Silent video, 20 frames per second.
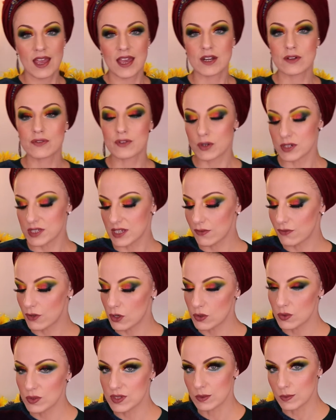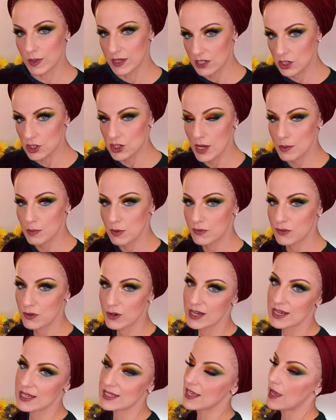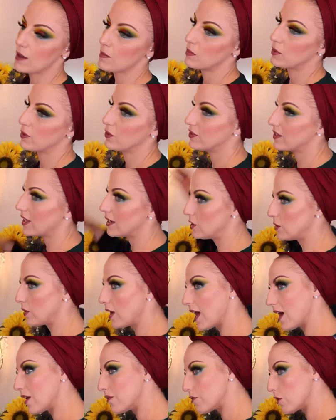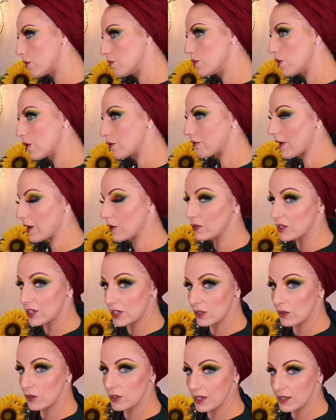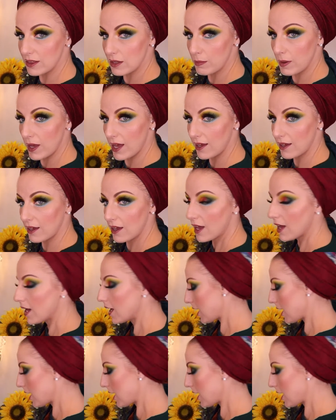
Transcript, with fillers: and of course, if you use a Wendy shaper, for example, then you have a more rounded look in the back.